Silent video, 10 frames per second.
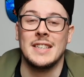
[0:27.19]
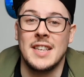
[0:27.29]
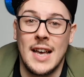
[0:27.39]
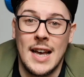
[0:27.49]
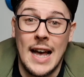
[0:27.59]

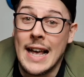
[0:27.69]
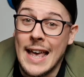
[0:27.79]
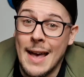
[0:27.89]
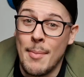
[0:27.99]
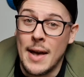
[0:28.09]
a
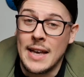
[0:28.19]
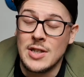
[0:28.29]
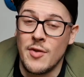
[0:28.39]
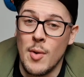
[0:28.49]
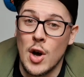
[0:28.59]
care package
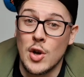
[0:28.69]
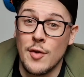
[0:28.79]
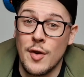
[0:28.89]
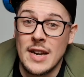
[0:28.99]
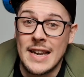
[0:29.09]
from our good
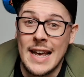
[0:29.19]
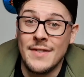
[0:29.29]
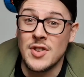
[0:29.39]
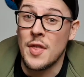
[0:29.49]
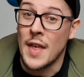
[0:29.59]
friend Dave,
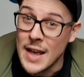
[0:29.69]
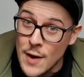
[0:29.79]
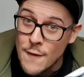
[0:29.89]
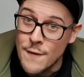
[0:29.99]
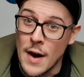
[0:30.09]
so thank
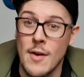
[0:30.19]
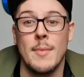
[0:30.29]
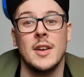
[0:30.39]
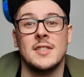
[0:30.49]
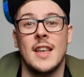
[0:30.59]
you very
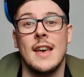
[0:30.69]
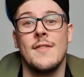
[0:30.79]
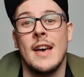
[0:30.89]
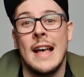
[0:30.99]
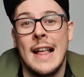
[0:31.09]
much, Dave.
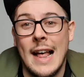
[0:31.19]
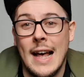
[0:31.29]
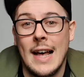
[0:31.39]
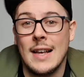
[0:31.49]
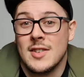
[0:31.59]

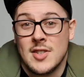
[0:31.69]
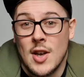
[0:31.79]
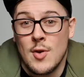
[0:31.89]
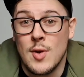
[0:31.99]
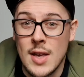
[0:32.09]

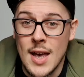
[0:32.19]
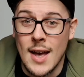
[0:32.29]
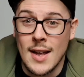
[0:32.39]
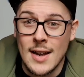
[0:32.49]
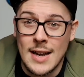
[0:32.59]
So yeah,
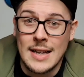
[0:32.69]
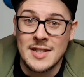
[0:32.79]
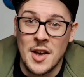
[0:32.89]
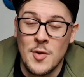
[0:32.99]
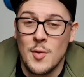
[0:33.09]
let's
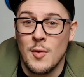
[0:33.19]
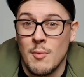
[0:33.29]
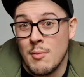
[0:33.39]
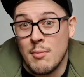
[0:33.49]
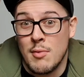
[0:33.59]
go
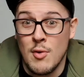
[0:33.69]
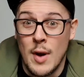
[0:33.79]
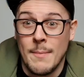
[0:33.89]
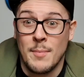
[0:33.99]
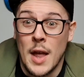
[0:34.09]
through
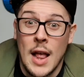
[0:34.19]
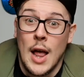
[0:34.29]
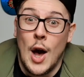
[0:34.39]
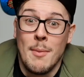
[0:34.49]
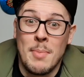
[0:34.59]
it.
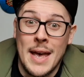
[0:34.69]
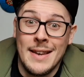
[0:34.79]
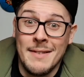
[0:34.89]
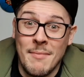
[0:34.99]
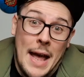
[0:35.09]
I'm
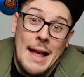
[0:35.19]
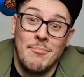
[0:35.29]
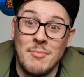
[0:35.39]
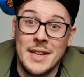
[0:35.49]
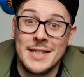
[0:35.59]
Ben and
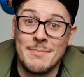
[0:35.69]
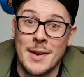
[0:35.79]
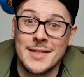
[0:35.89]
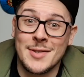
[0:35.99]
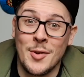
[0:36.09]
this is
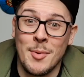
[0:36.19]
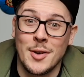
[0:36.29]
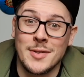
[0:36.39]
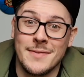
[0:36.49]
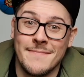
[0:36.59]
Buggsy's Toy Box.